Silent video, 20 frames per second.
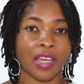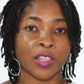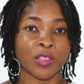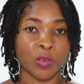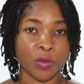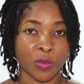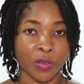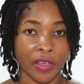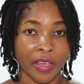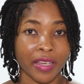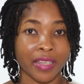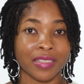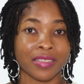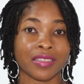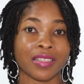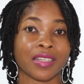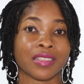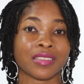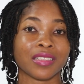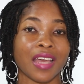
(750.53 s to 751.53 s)
I told you guys
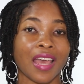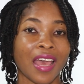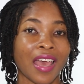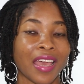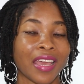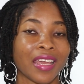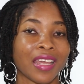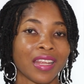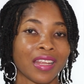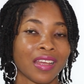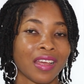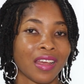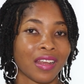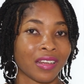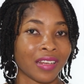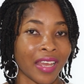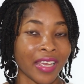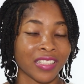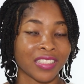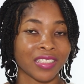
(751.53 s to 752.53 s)
that I
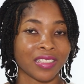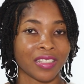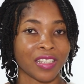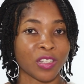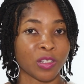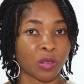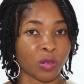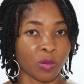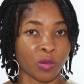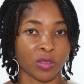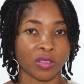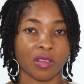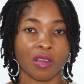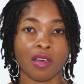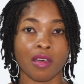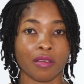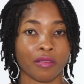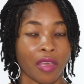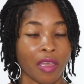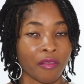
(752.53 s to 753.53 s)
like to take note
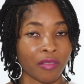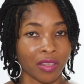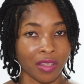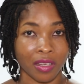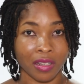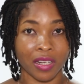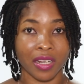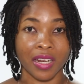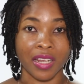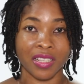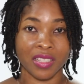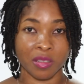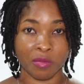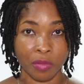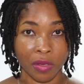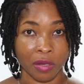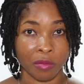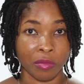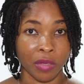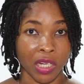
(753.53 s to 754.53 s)
of everything that I
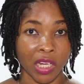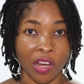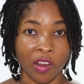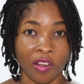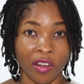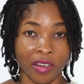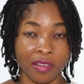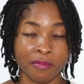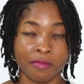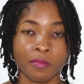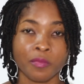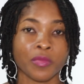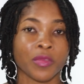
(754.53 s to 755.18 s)
spend money on.